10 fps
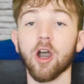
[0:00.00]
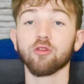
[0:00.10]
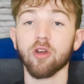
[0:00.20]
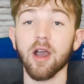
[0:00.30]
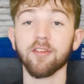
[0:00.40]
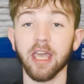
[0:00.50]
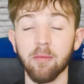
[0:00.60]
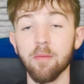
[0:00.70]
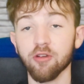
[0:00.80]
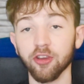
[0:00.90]
I'd rather
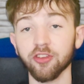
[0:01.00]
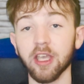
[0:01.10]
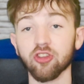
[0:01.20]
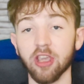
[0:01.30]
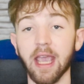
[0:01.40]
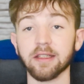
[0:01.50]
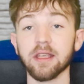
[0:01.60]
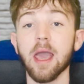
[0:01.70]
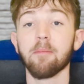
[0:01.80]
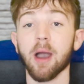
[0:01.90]
get my prostate
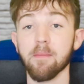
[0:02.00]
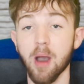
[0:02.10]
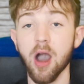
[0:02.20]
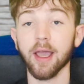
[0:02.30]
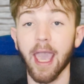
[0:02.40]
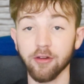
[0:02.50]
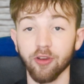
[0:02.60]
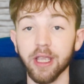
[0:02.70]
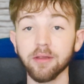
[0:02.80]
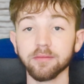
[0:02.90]
checked by Mark
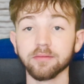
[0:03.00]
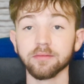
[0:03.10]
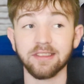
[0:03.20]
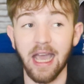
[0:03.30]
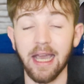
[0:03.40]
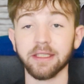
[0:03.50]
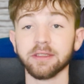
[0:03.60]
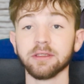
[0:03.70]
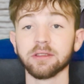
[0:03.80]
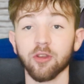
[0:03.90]
Henry
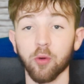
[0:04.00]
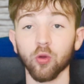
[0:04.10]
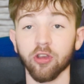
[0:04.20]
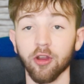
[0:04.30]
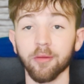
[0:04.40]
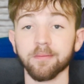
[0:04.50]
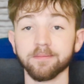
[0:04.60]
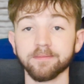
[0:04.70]
than support Tottenham.